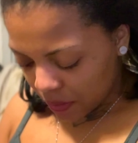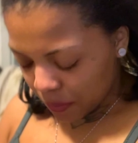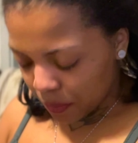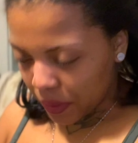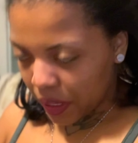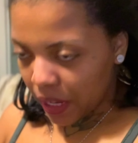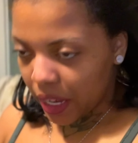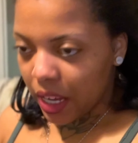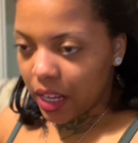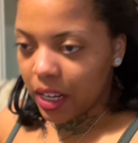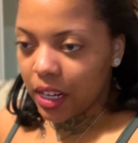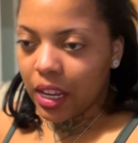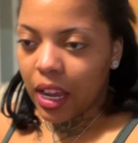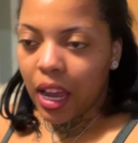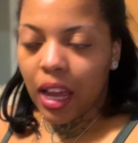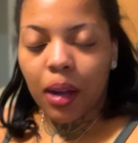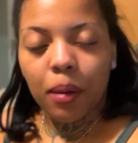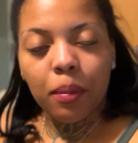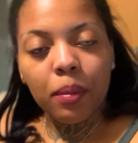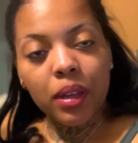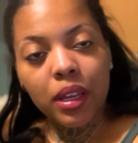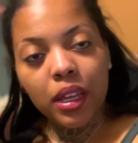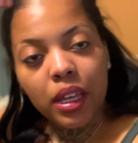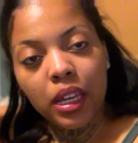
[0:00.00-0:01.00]
spaghetti kind
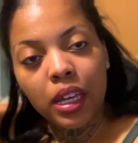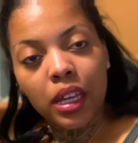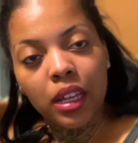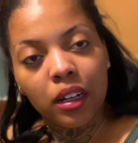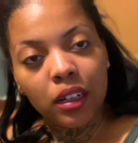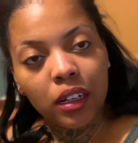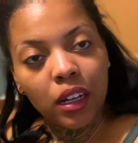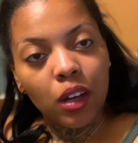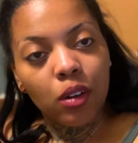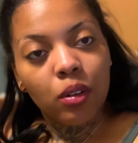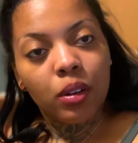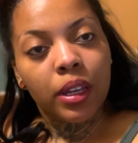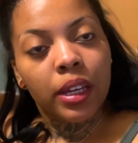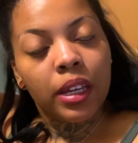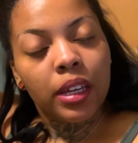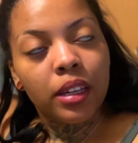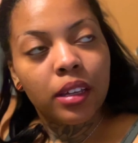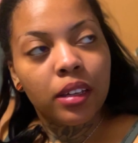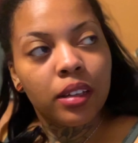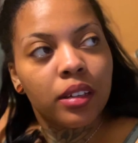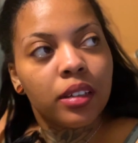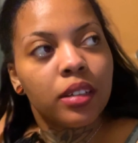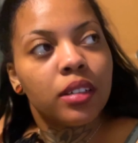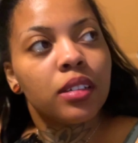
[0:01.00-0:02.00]
of been hidden
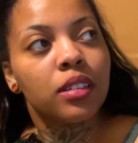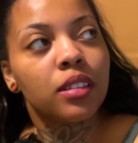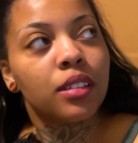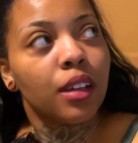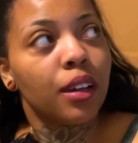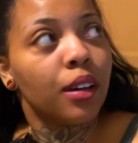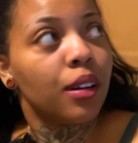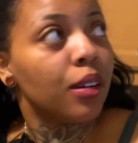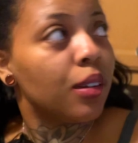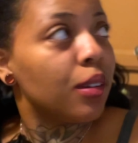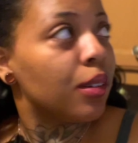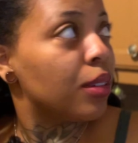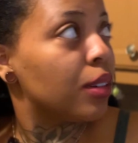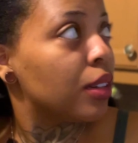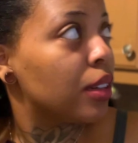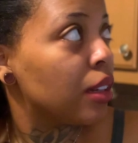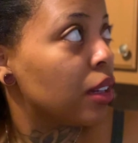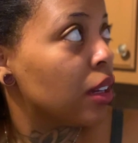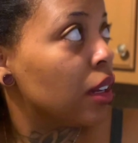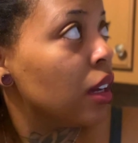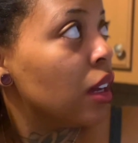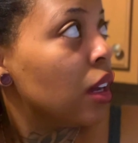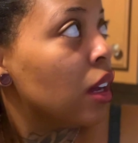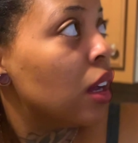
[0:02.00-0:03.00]
low-key. So
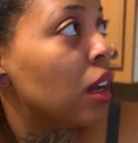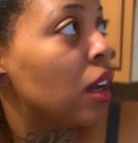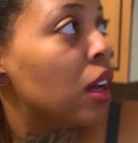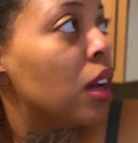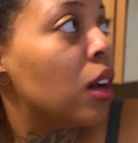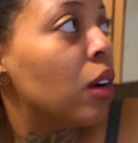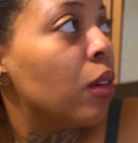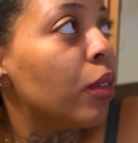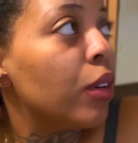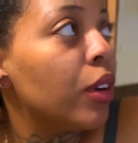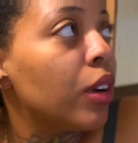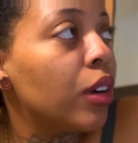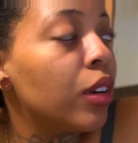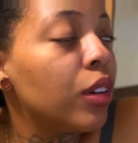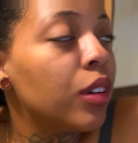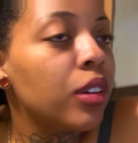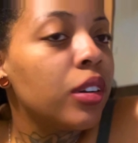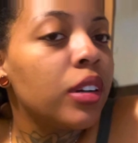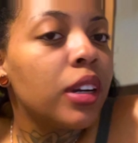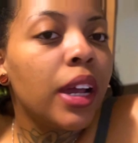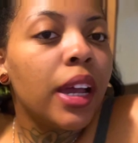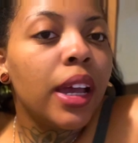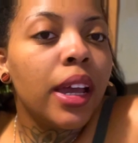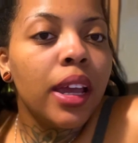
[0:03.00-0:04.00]
we're gonna
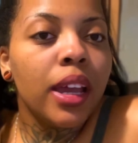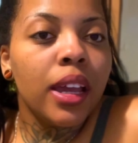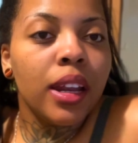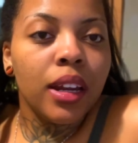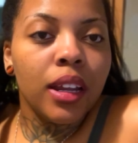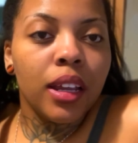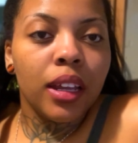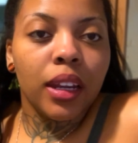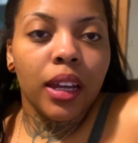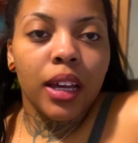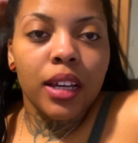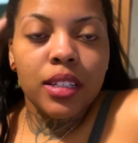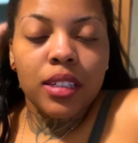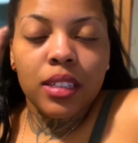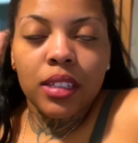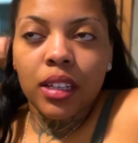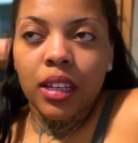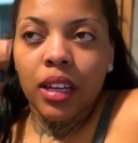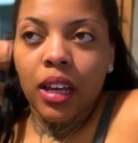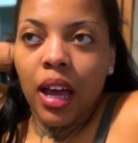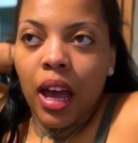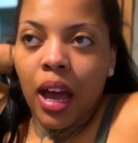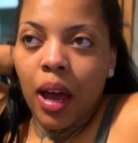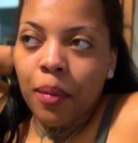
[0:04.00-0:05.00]
do that and then like I
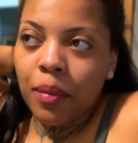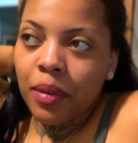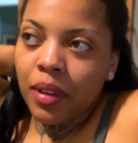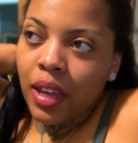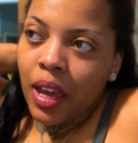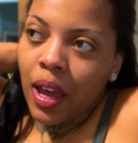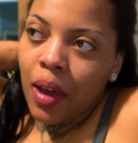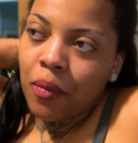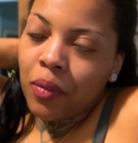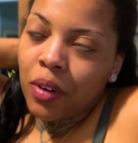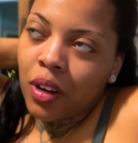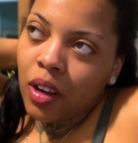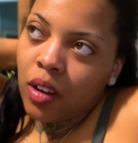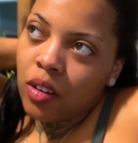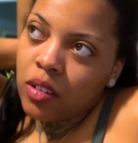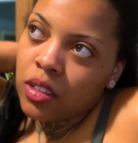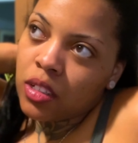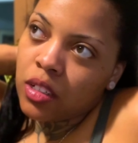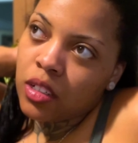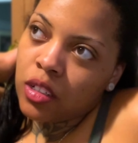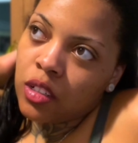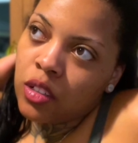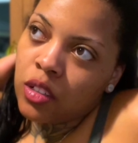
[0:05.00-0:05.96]
said I'll be having to go to the